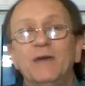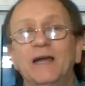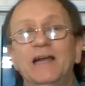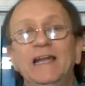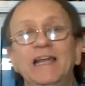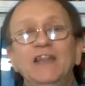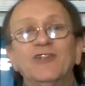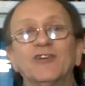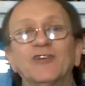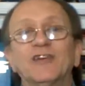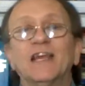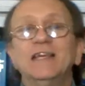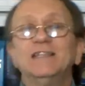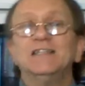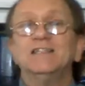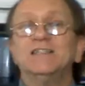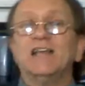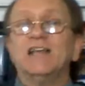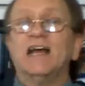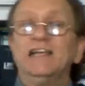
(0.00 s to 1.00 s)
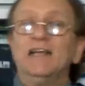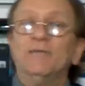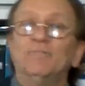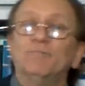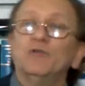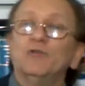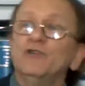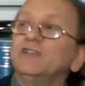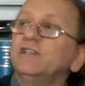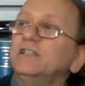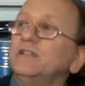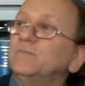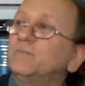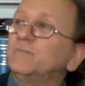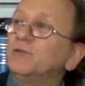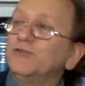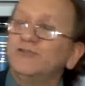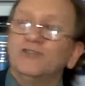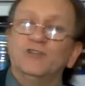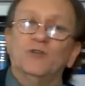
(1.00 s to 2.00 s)
But in either case, it's the idea of pushing the
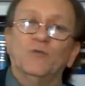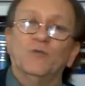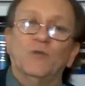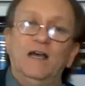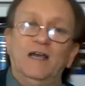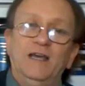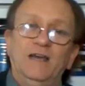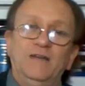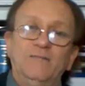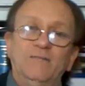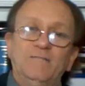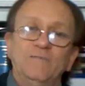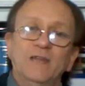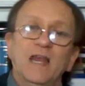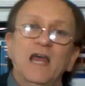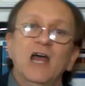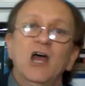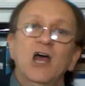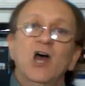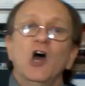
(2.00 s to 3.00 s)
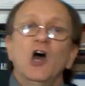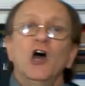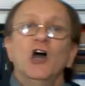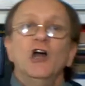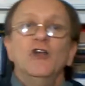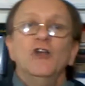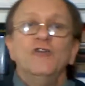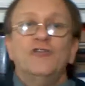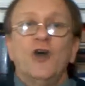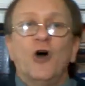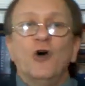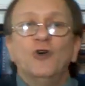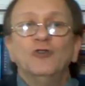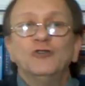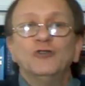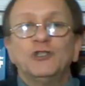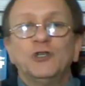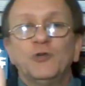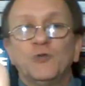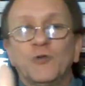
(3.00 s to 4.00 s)
person away.
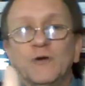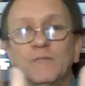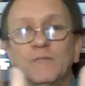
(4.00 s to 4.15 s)
Those who